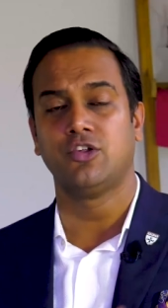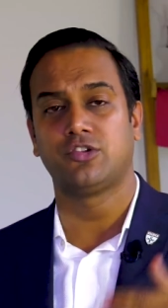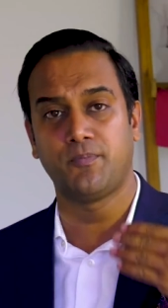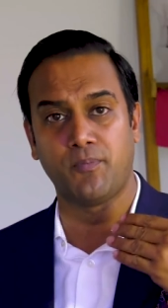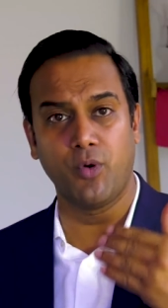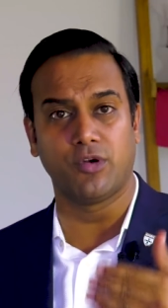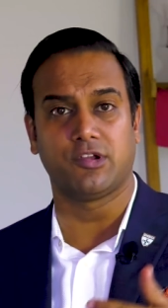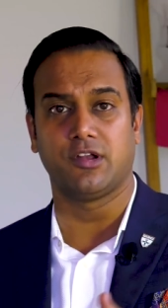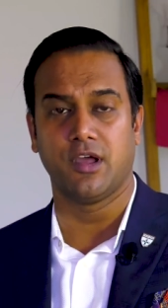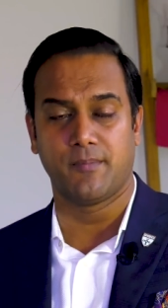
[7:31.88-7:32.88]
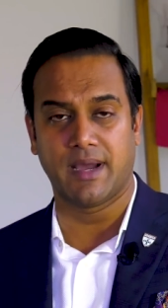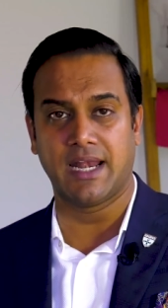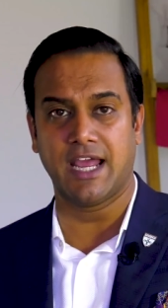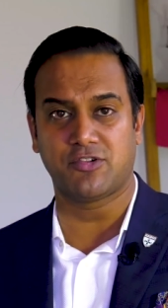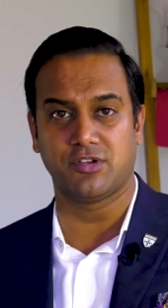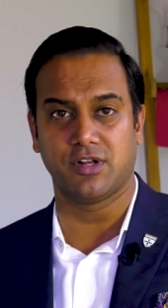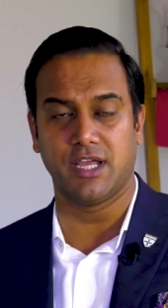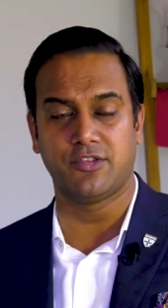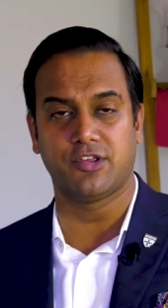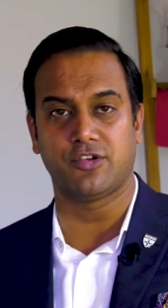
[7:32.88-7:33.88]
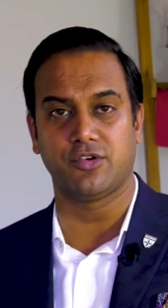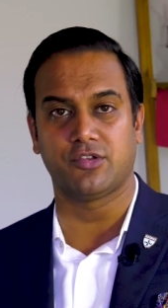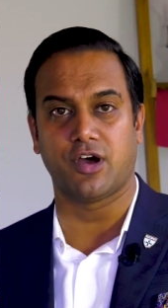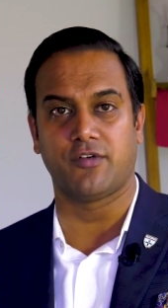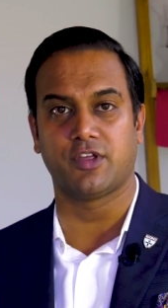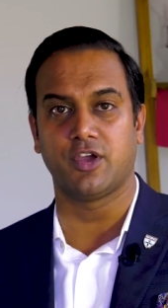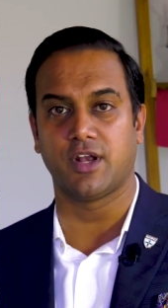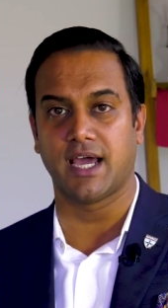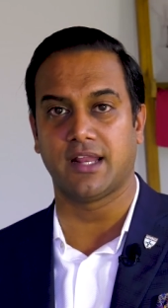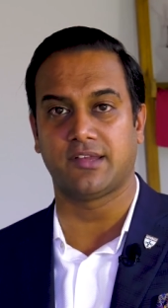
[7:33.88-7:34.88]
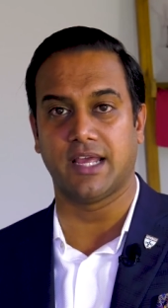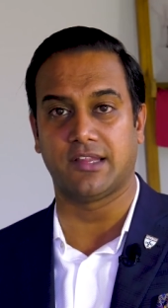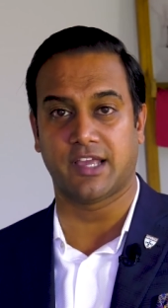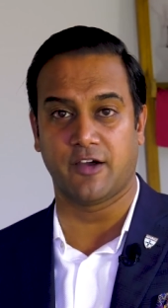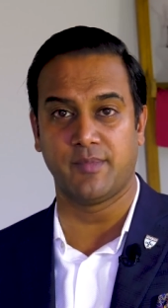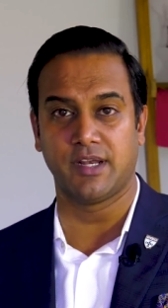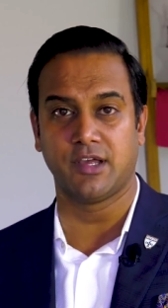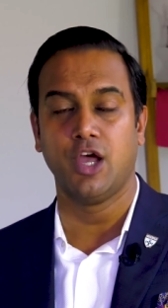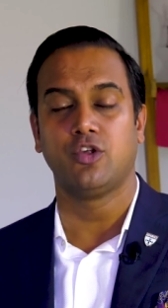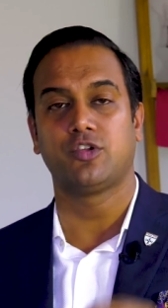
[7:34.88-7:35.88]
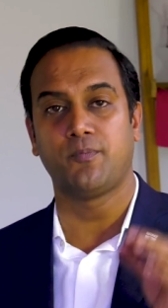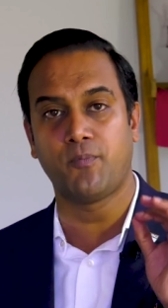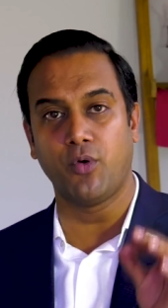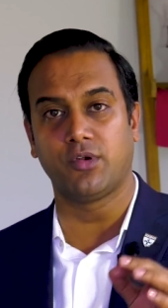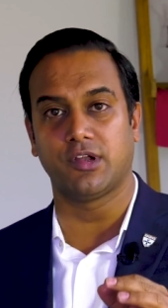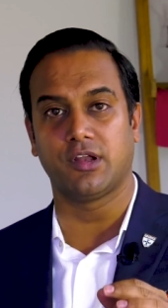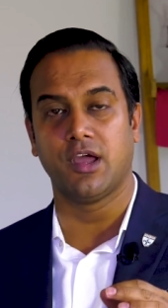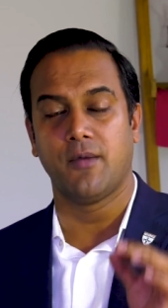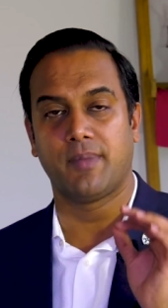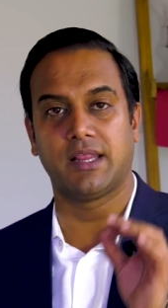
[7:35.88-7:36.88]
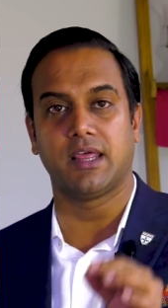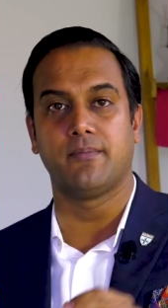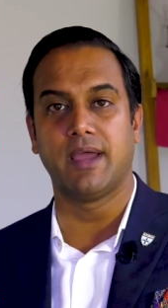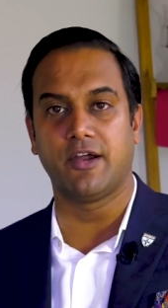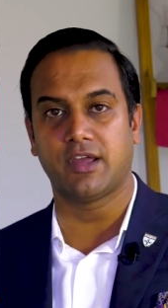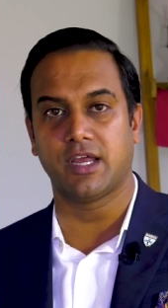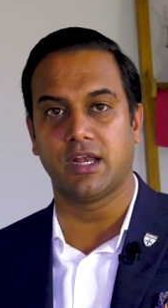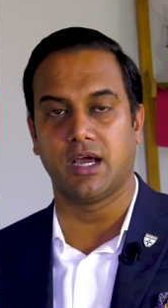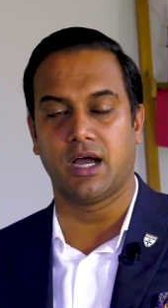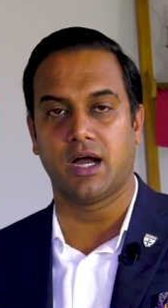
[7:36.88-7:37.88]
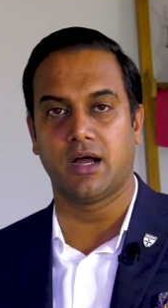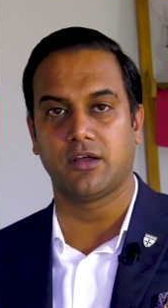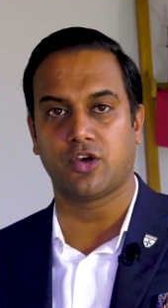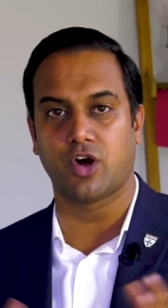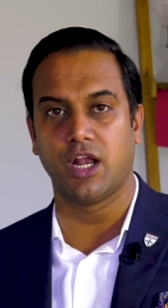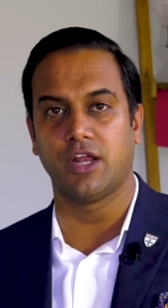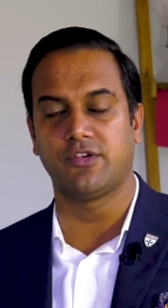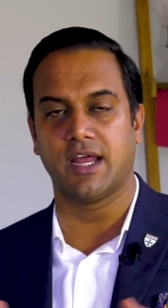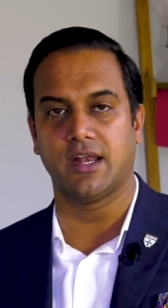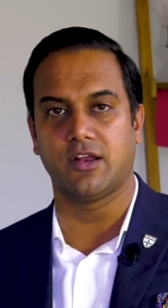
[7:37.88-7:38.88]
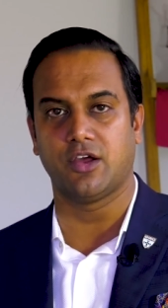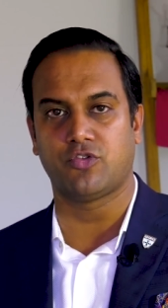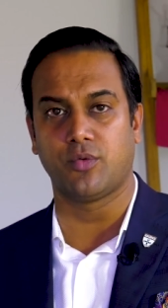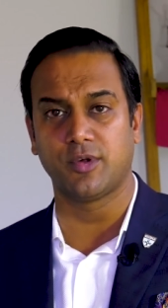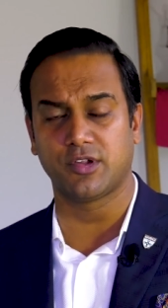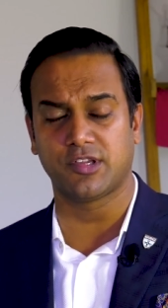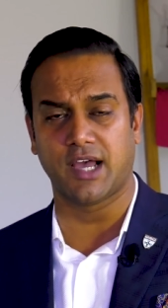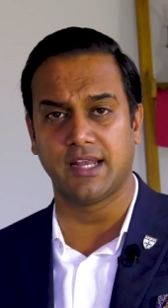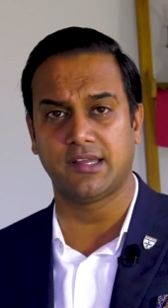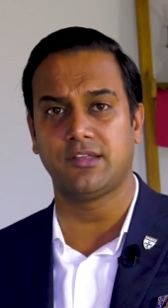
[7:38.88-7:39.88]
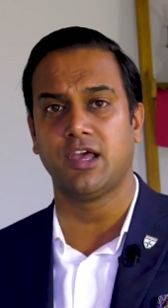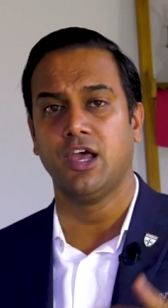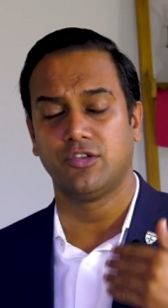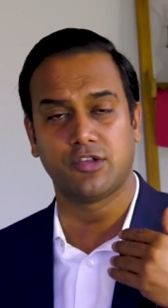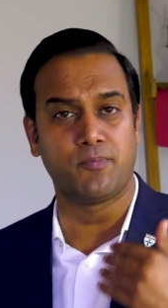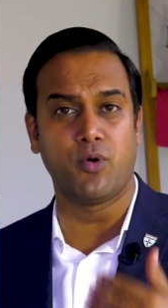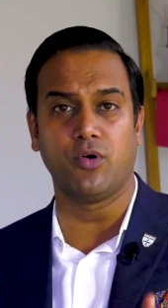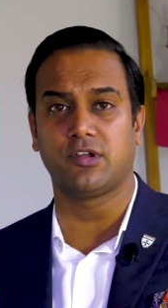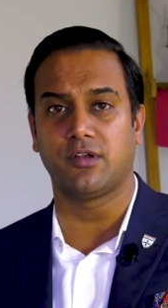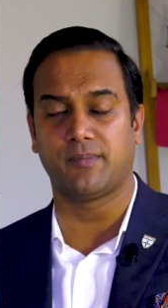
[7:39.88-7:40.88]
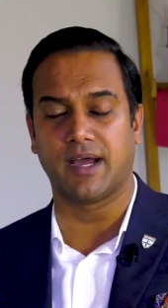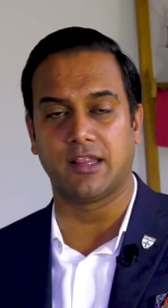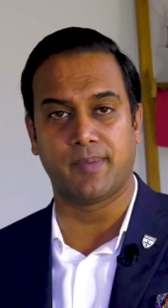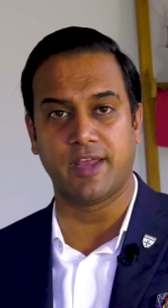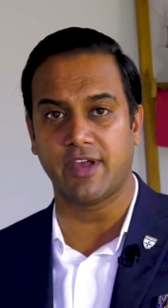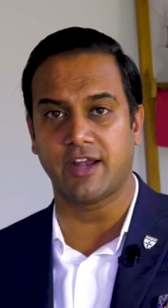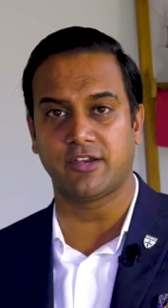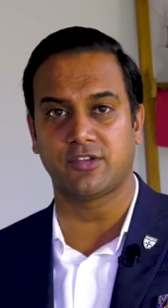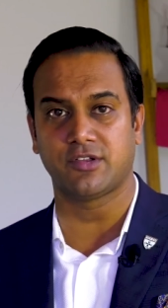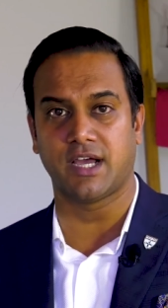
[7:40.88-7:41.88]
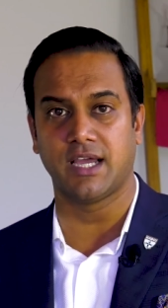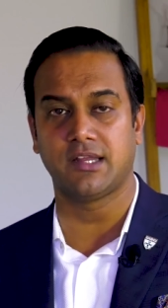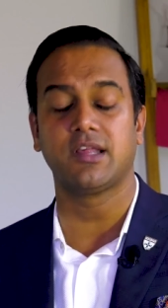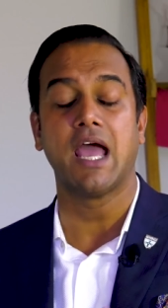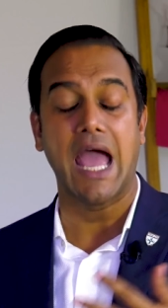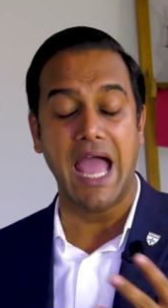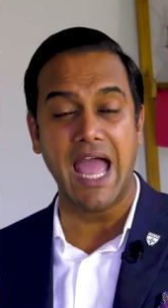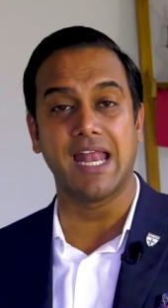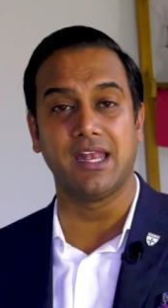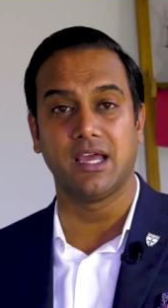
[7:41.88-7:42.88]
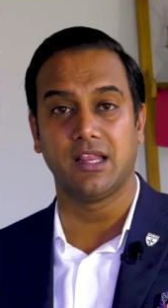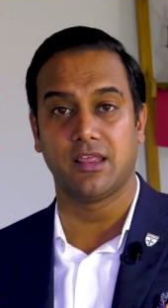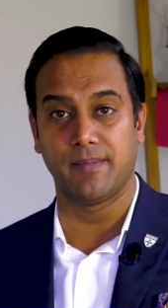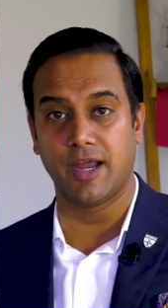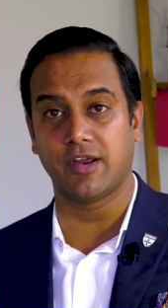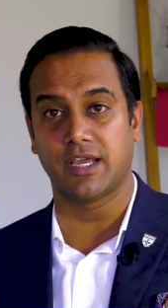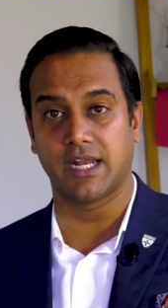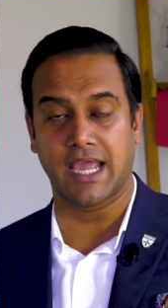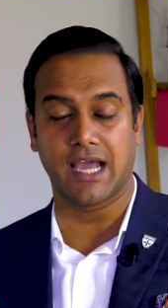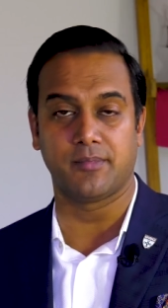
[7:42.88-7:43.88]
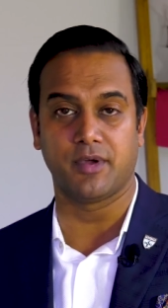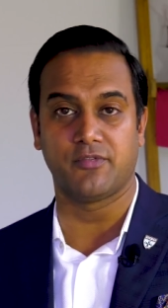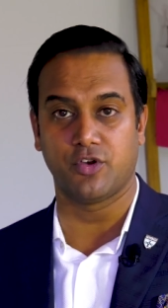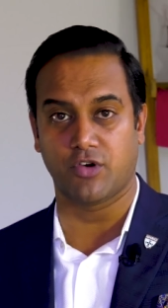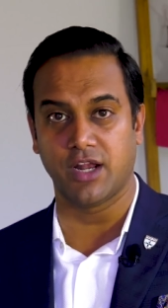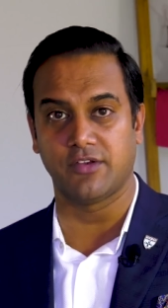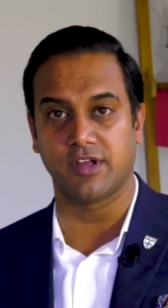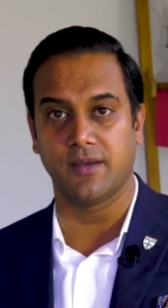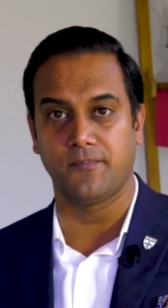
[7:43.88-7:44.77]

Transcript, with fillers: supported by national institutes of the United States government, supported by the American uh, college and trauma societies, supported by the pediatric societies and the American Academy of Neurology.